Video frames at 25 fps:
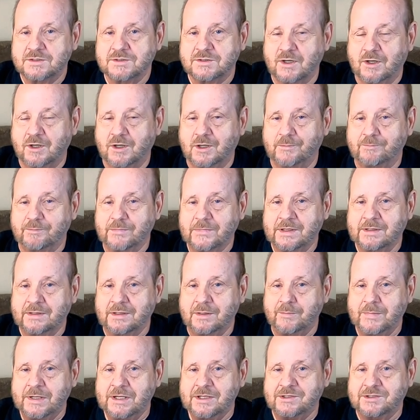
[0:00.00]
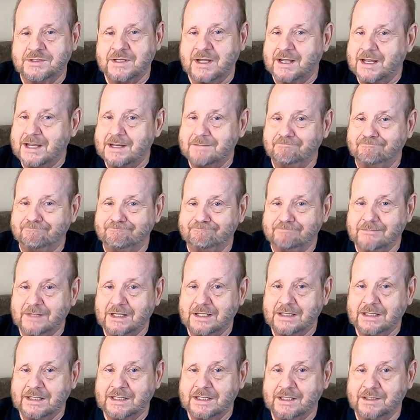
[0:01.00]
So in the
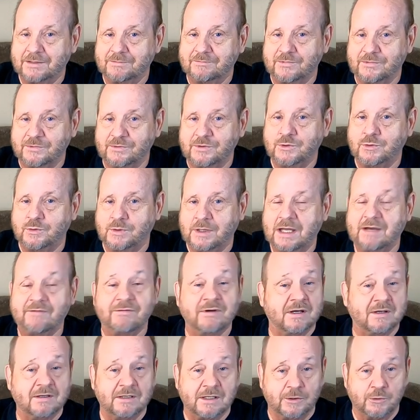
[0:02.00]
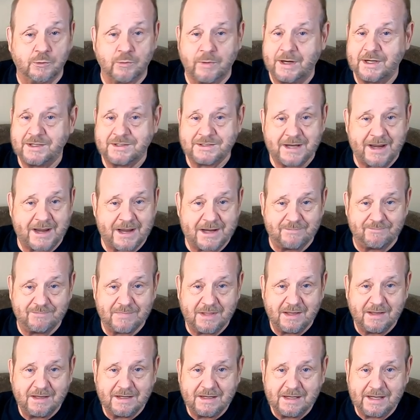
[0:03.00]
meantime, uh, you have a great day,
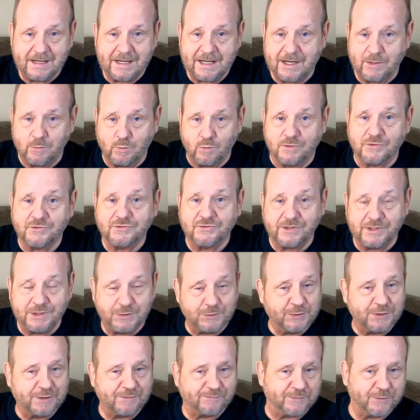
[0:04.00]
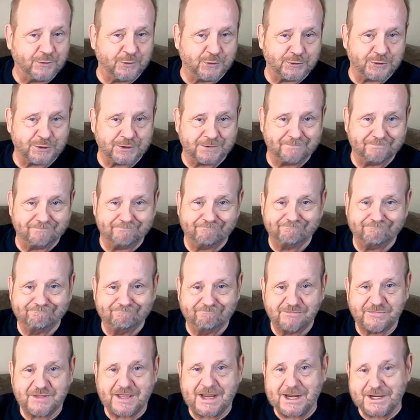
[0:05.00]
and we'll see you in the future.
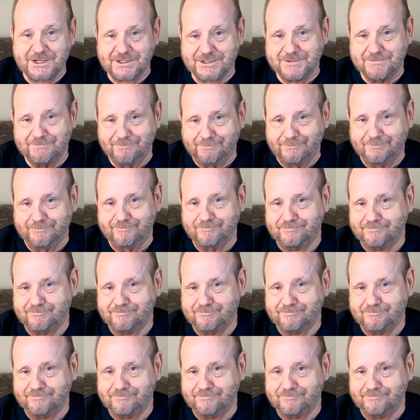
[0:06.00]
Thanks.